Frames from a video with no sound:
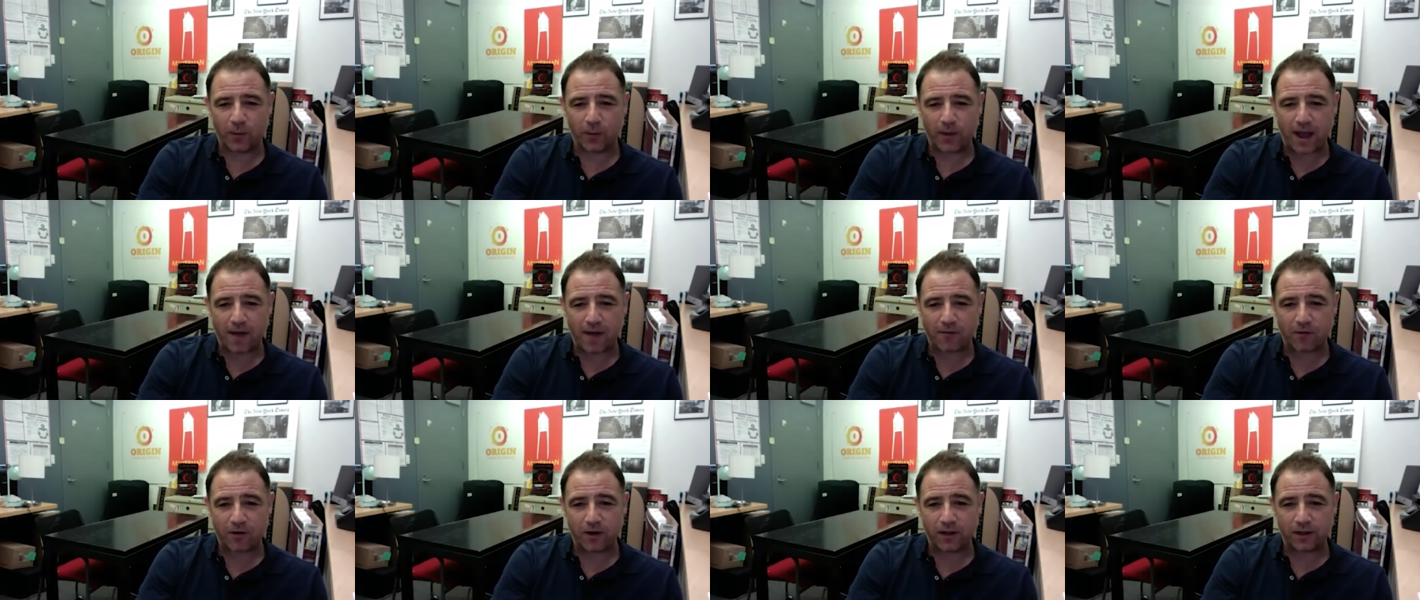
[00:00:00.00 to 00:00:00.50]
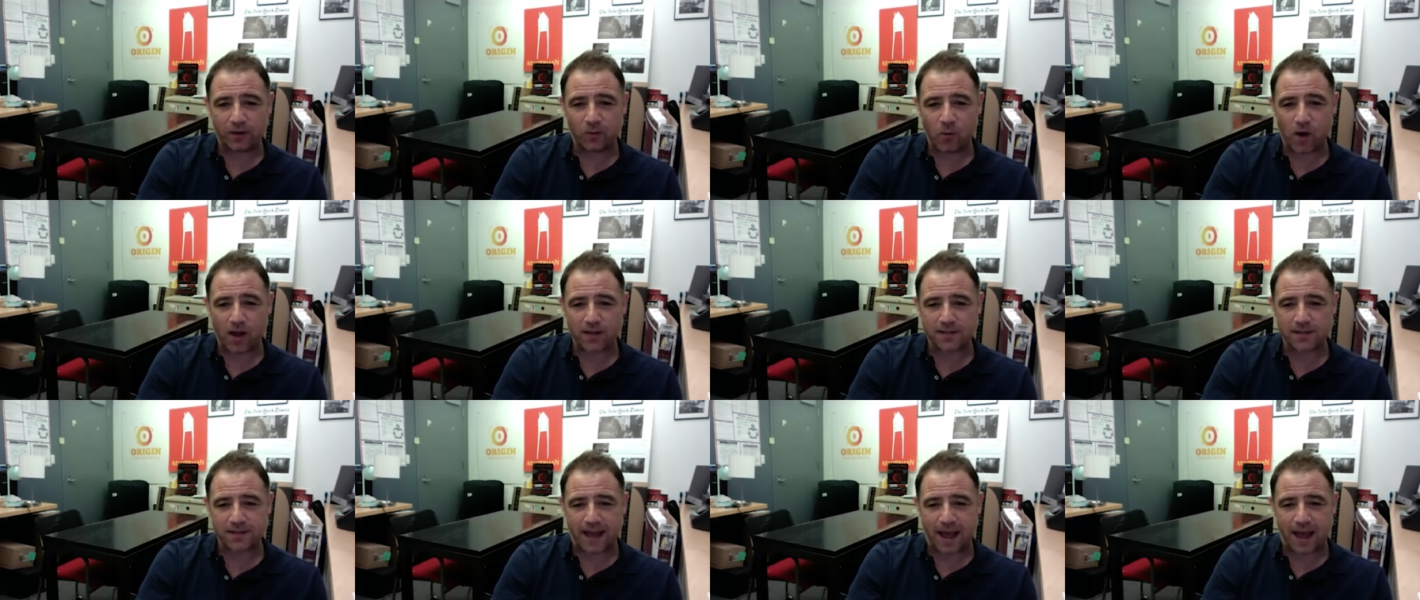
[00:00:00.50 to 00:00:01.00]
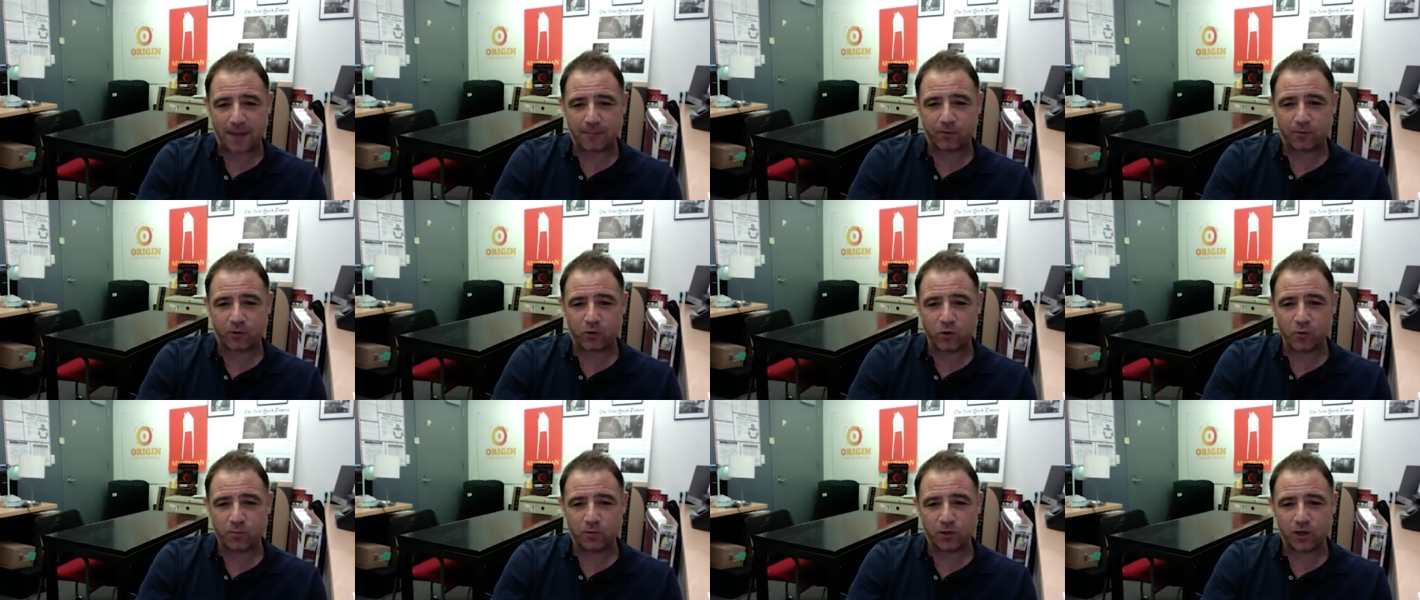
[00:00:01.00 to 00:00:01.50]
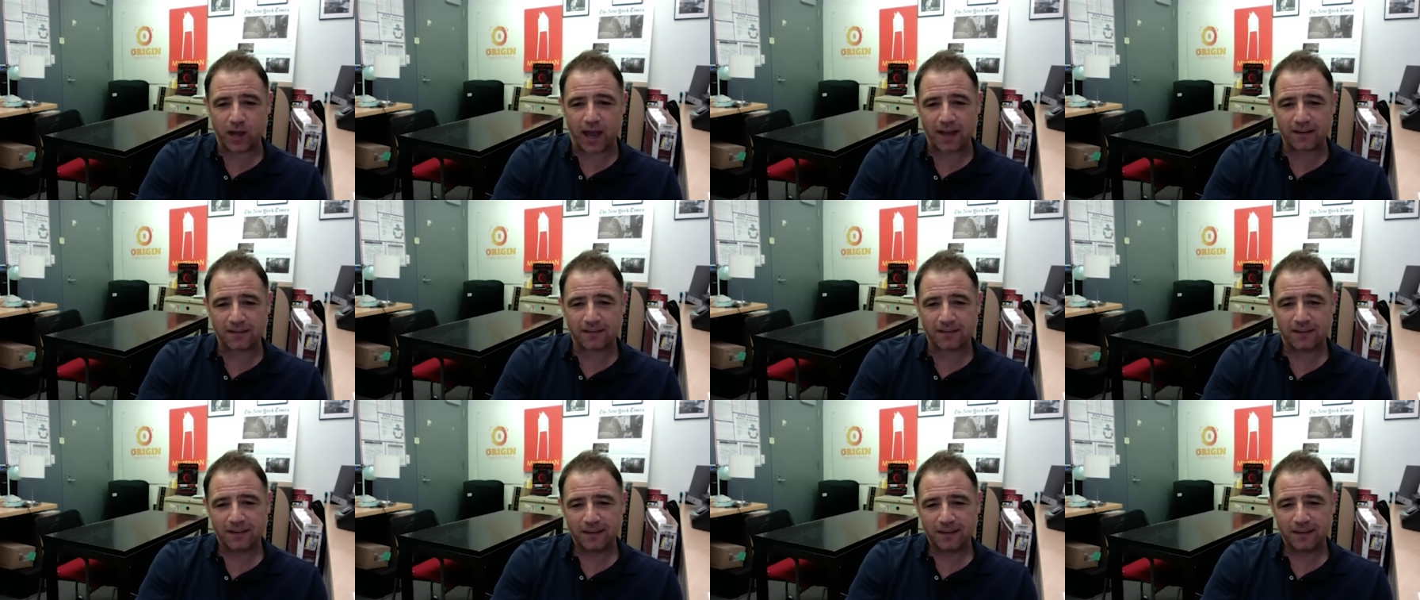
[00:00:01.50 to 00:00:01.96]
We have our little WhatsApp group chat.